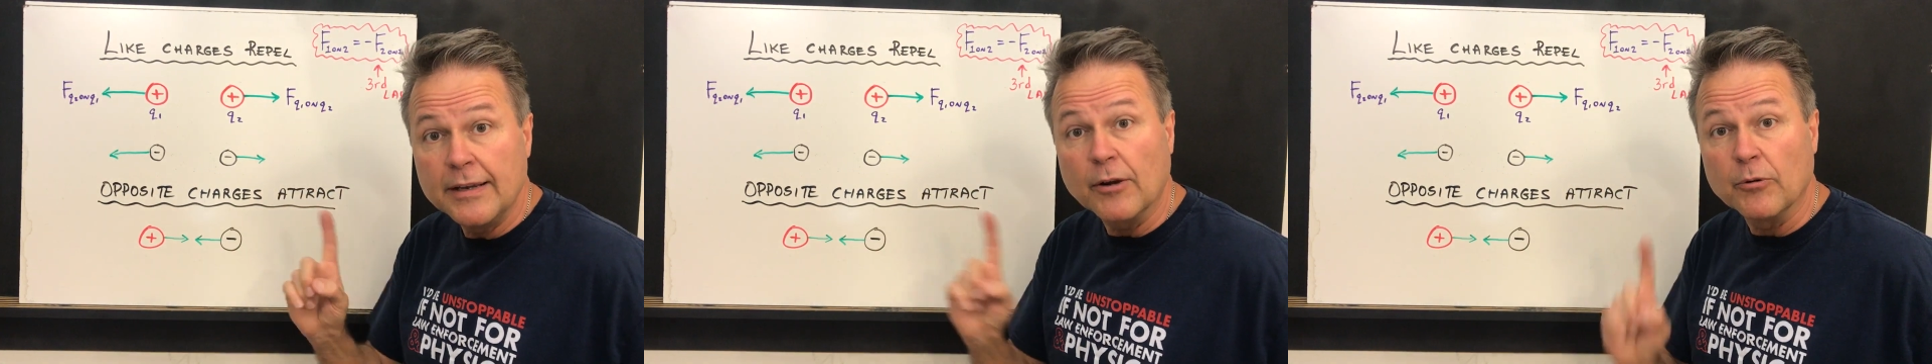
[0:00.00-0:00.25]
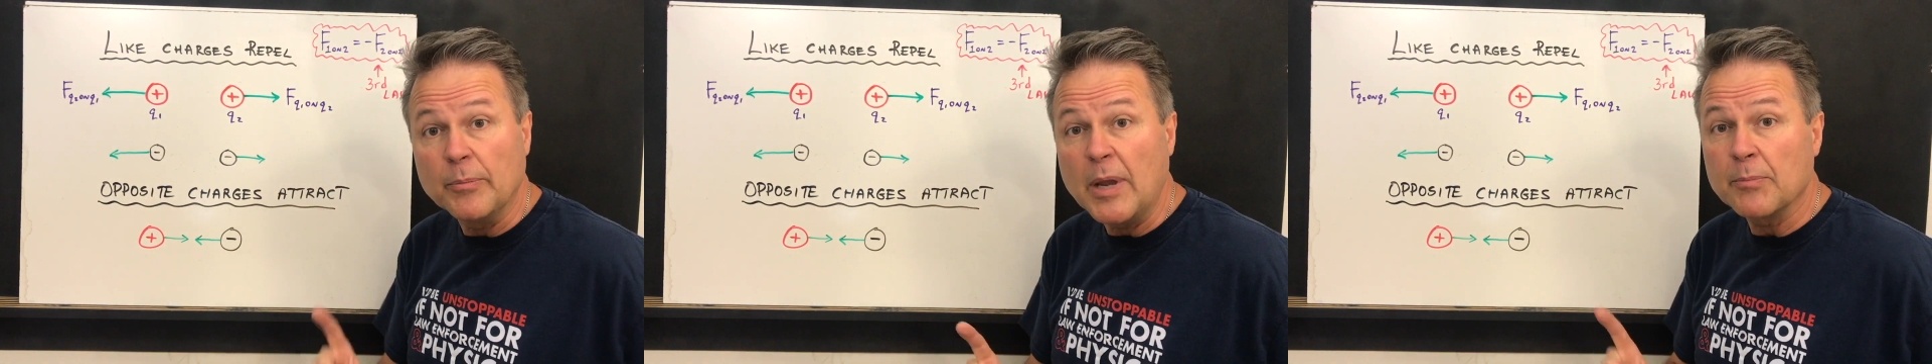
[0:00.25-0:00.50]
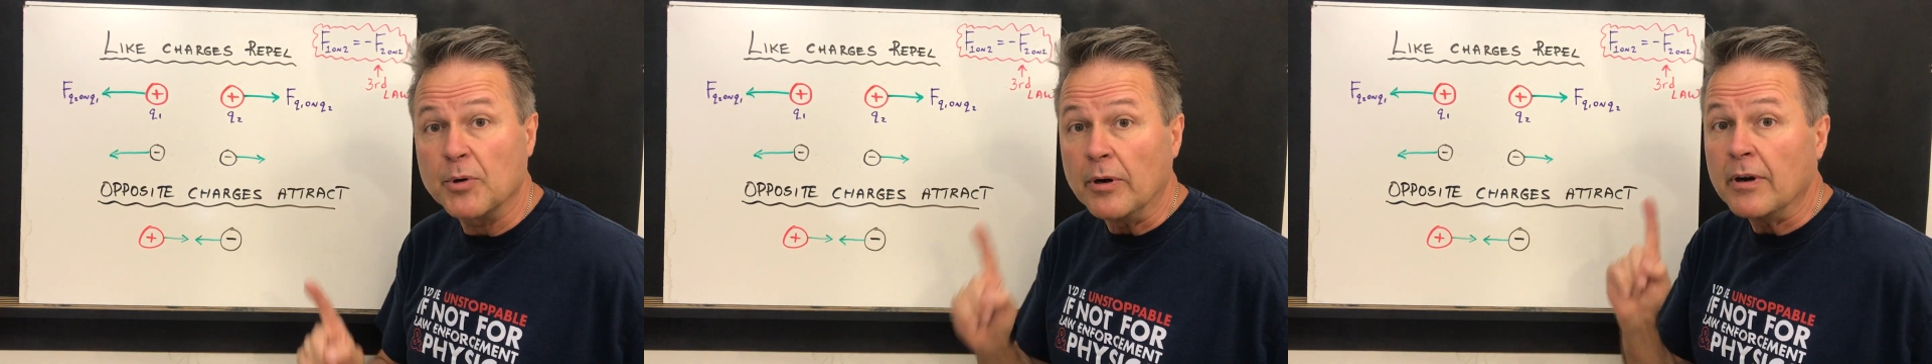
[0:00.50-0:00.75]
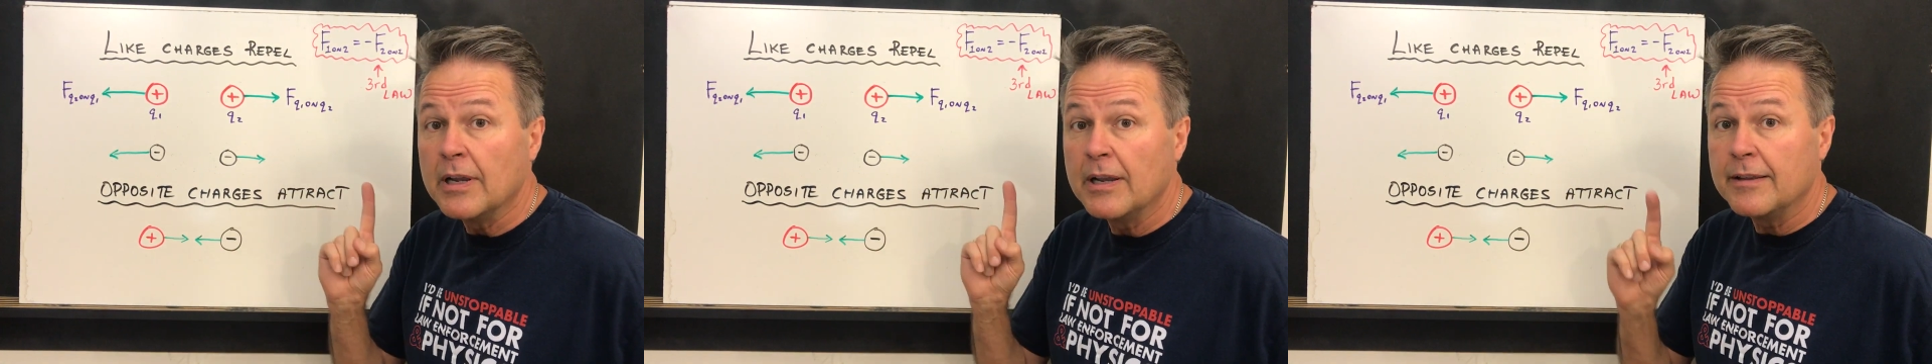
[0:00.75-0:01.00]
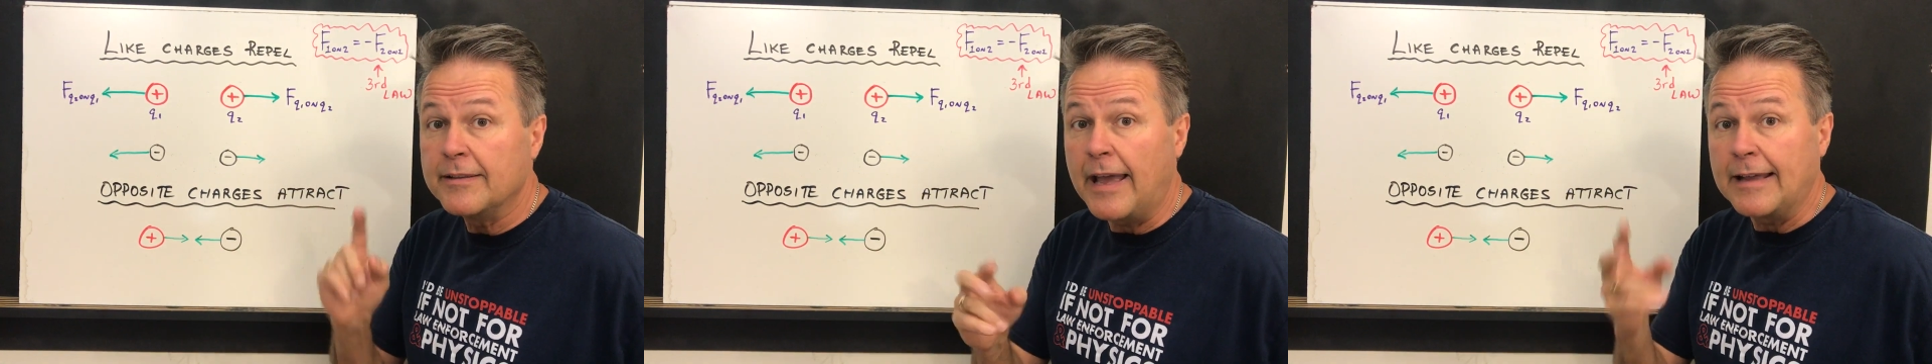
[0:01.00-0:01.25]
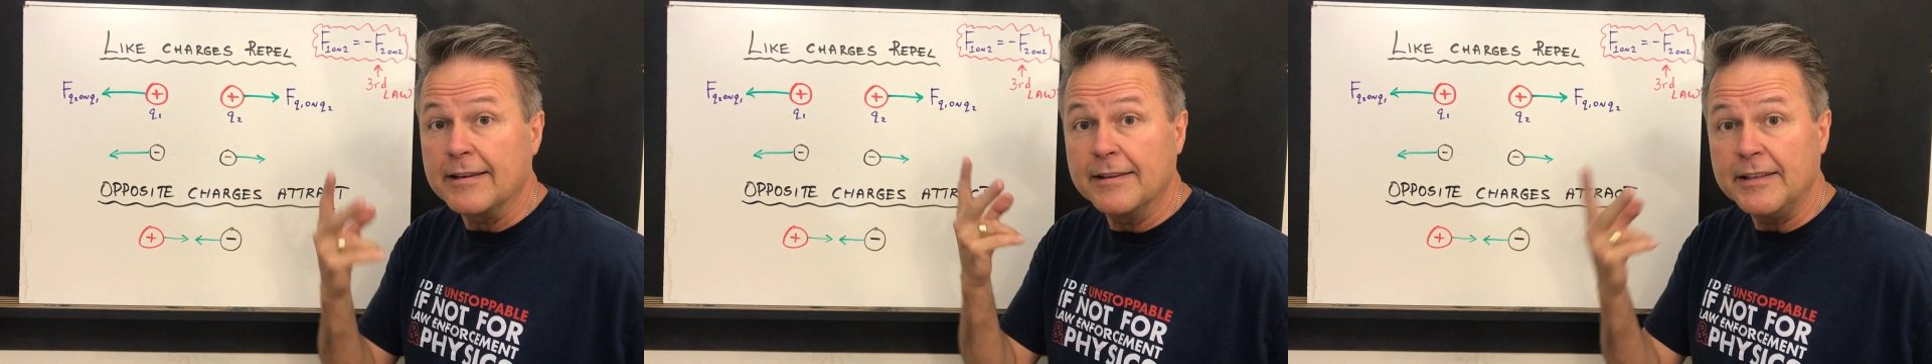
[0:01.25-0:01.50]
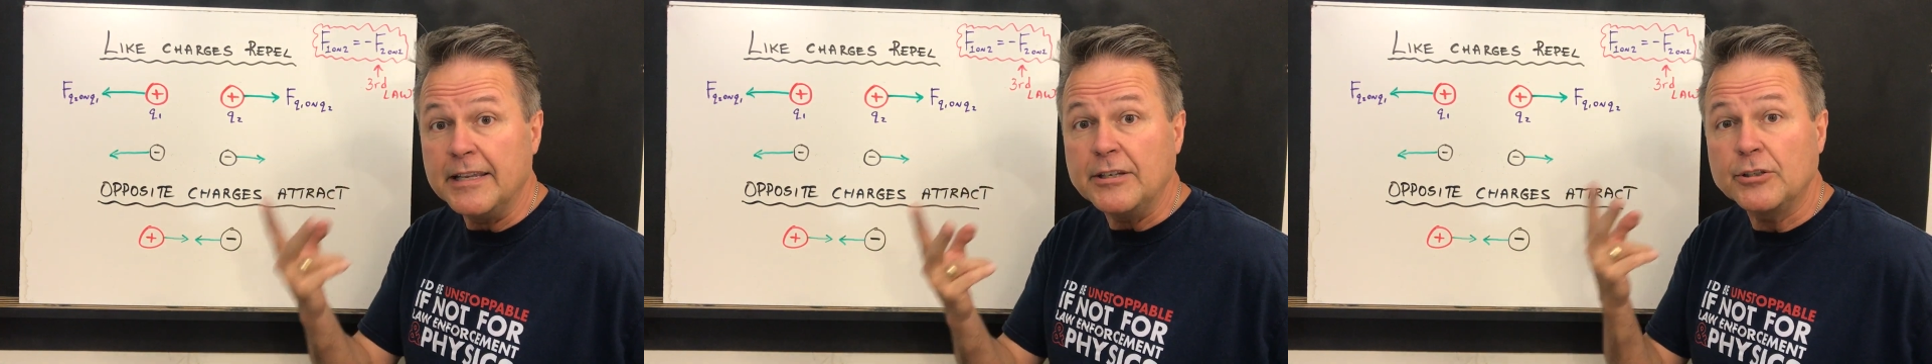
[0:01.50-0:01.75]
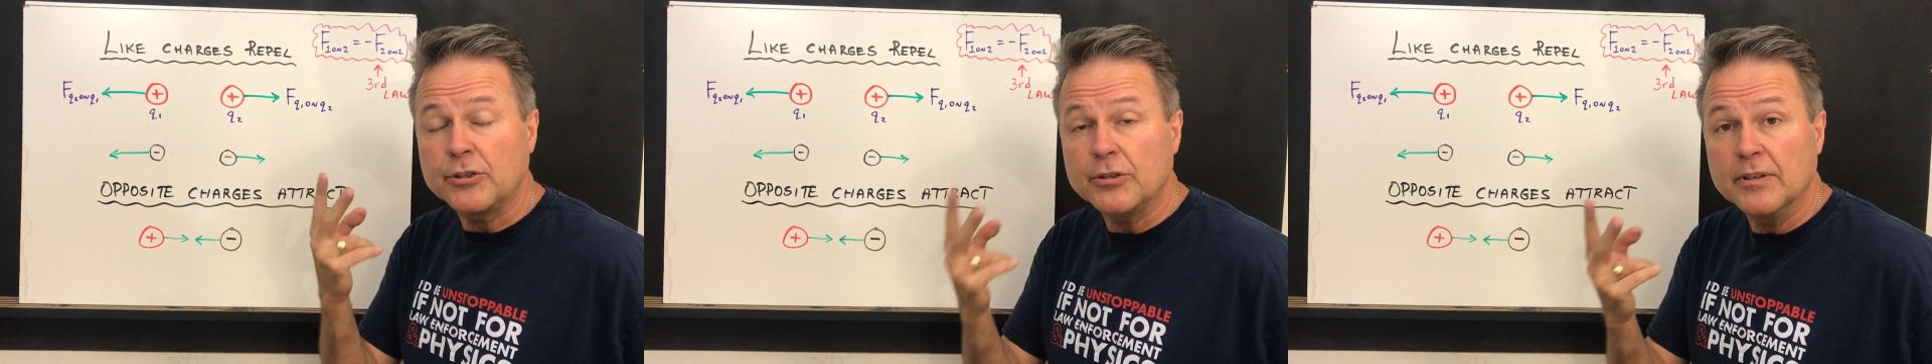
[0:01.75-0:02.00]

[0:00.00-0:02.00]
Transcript: Now remember that these